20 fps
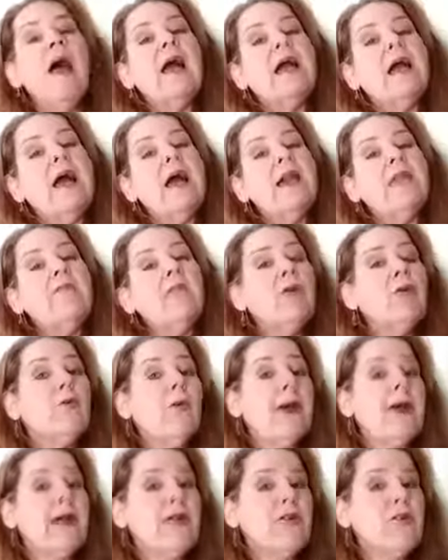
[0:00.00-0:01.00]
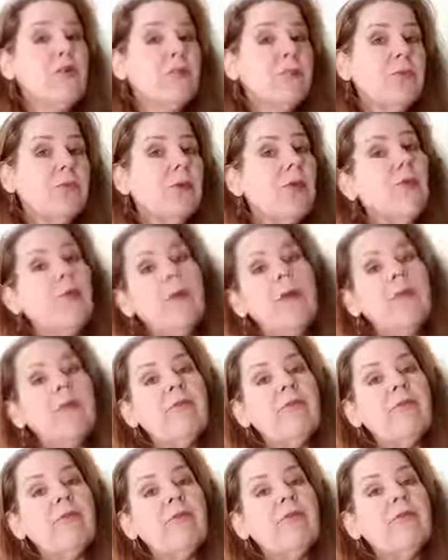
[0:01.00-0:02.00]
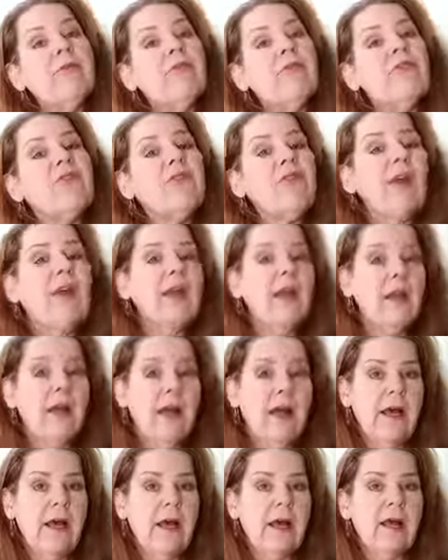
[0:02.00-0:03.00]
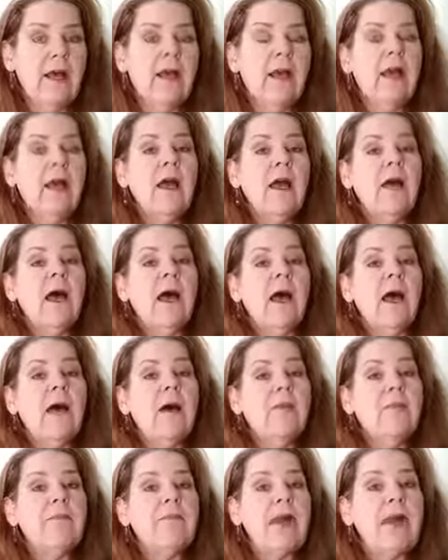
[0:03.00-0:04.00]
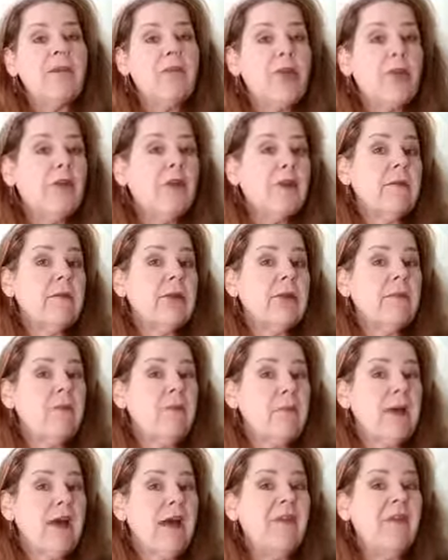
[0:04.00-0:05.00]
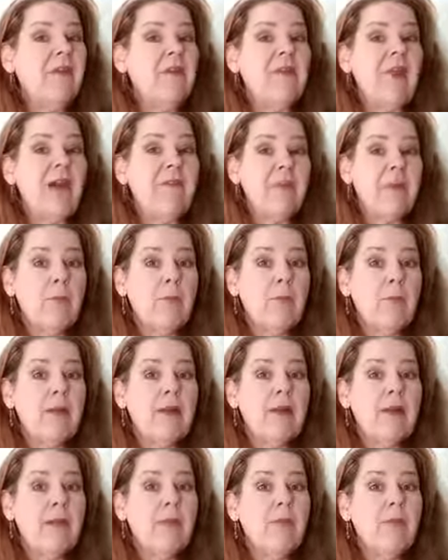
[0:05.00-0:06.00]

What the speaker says: Kind of a grayish blue we refer to as cyanotic. That generally means a pet that's having breathing